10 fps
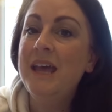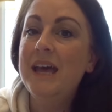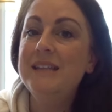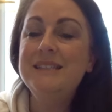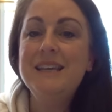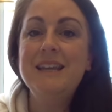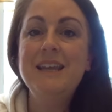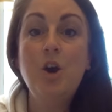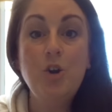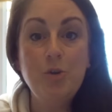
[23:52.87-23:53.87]
and
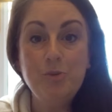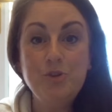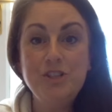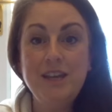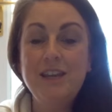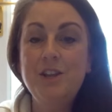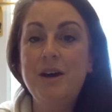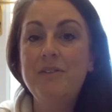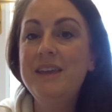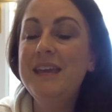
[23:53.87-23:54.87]
certainly on a budget. You know,
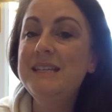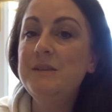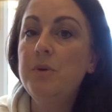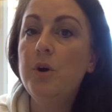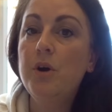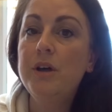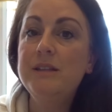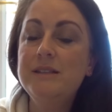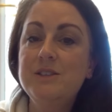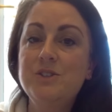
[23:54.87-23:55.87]
I think it is
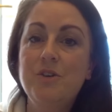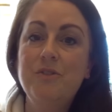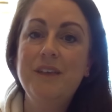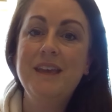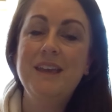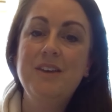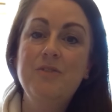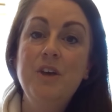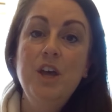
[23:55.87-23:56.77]
important to sort of think of,